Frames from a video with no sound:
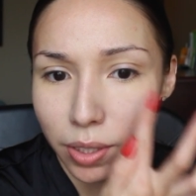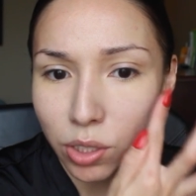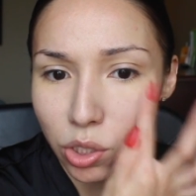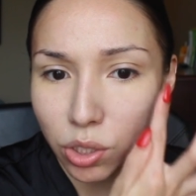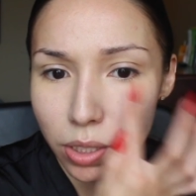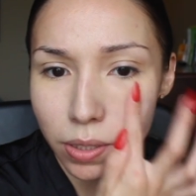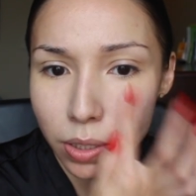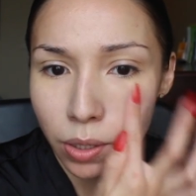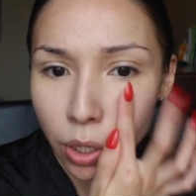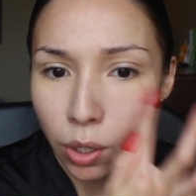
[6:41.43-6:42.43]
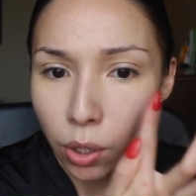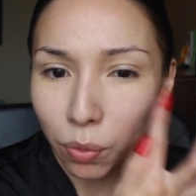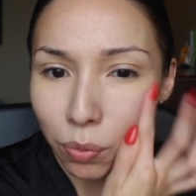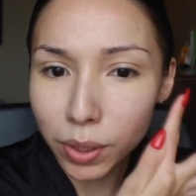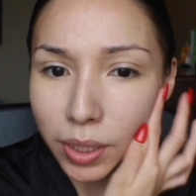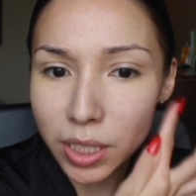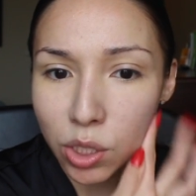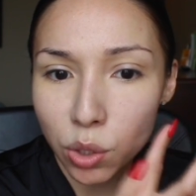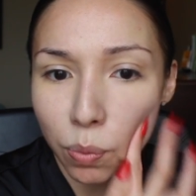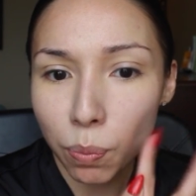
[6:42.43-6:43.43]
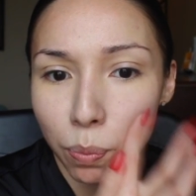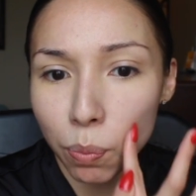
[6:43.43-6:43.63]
This is just really to